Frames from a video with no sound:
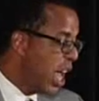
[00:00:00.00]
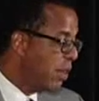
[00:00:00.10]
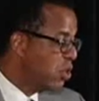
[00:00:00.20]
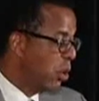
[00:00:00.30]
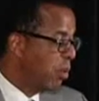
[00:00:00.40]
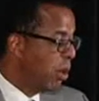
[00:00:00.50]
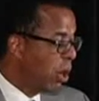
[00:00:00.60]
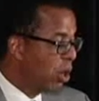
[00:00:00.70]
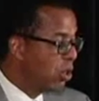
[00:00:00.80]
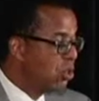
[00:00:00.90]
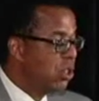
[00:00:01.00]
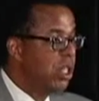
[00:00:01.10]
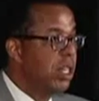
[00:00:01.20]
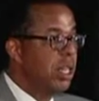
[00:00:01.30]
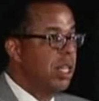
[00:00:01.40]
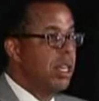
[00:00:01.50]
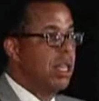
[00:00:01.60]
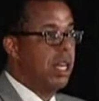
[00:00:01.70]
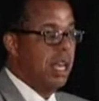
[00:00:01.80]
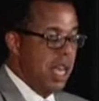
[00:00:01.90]
have to emerge,
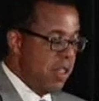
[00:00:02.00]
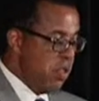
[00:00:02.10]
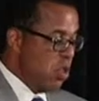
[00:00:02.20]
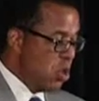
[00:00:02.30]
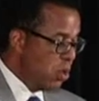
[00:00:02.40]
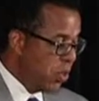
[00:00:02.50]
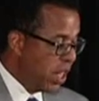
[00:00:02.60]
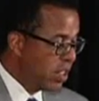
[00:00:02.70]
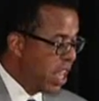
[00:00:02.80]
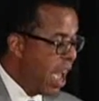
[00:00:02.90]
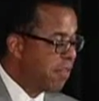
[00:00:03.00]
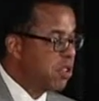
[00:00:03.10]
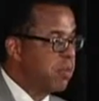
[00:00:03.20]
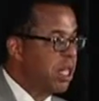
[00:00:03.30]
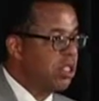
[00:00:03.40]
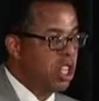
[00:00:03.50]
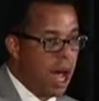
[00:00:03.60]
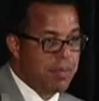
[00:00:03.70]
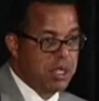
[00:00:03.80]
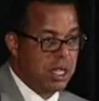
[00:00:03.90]
and new things have to be
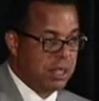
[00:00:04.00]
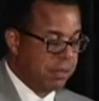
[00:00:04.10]
adopted.